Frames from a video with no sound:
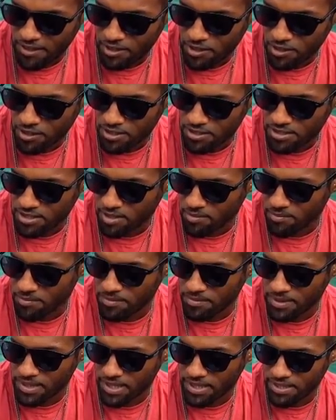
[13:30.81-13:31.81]
uh,
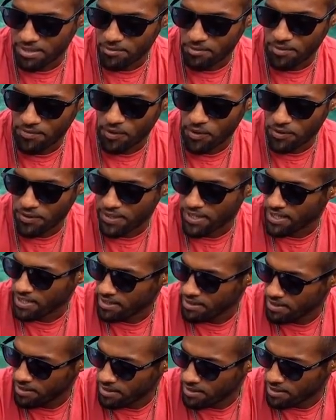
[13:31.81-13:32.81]
something that without
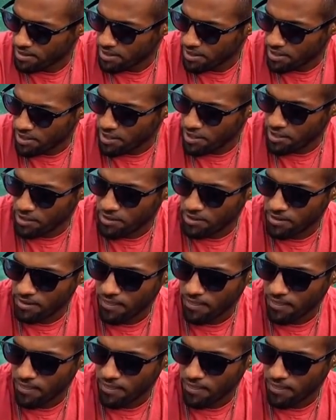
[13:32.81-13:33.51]
thinking, you know.